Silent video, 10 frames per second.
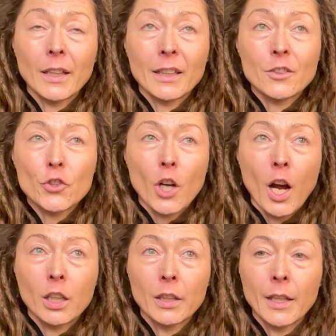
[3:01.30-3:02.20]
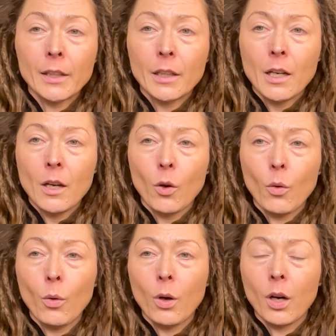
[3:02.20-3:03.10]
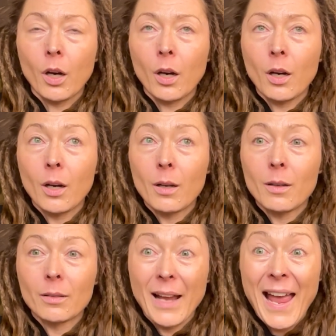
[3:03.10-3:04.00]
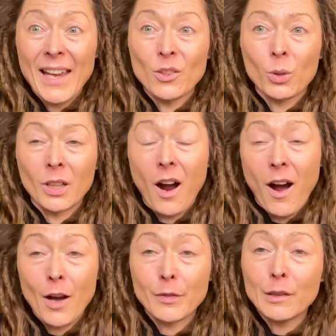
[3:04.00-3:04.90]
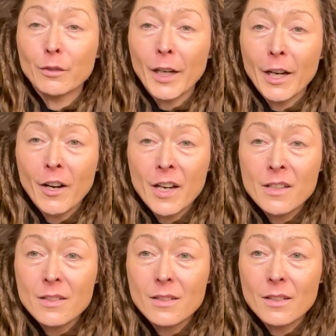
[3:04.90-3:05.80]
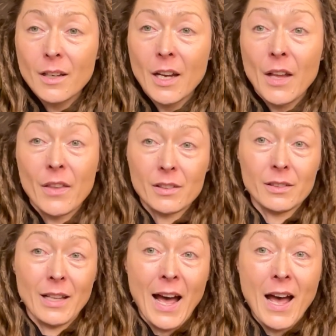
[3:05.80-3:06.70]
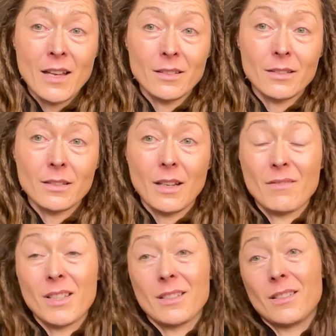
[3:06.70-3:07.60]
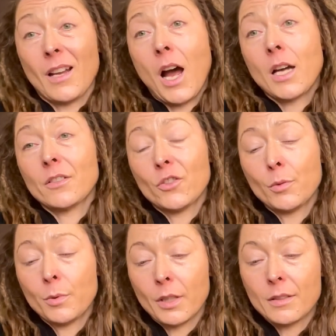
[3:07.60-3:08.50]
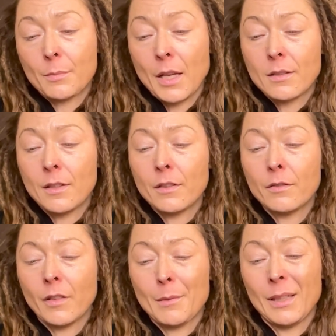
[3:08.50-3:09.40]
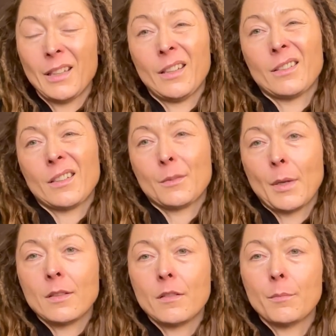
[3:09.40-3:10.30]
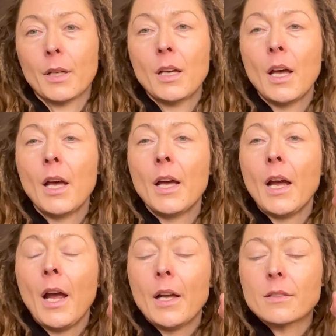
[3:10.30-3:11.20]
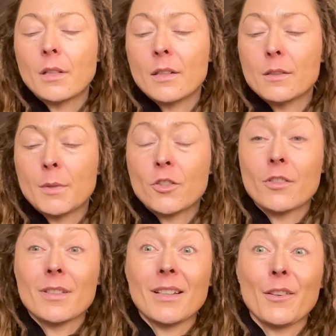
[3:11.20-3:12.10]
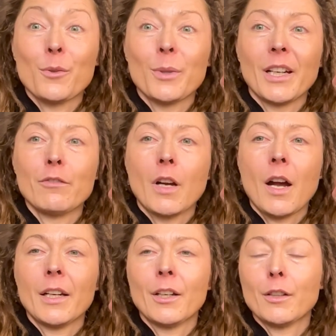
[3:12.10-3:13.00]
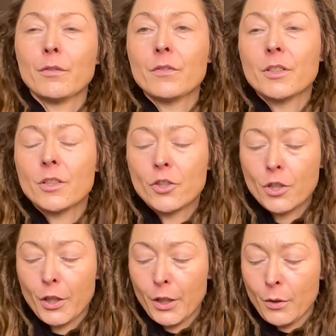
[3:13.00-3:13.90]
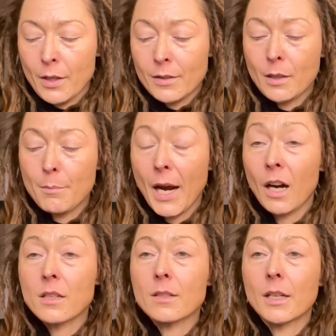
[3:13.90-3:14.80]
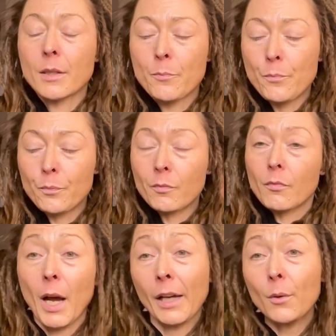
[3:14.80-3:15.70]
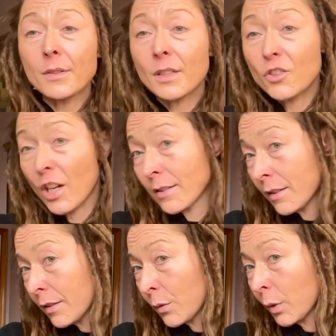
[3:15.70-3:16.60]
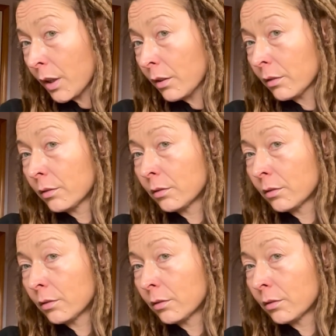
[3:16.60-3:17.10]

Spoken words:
like a chocolate or coffee fragrance that lasts, that's not super expensive. I mean, it is expensive, but it's not as much as the other one I've got here to show you as a comparison. I always suggest this one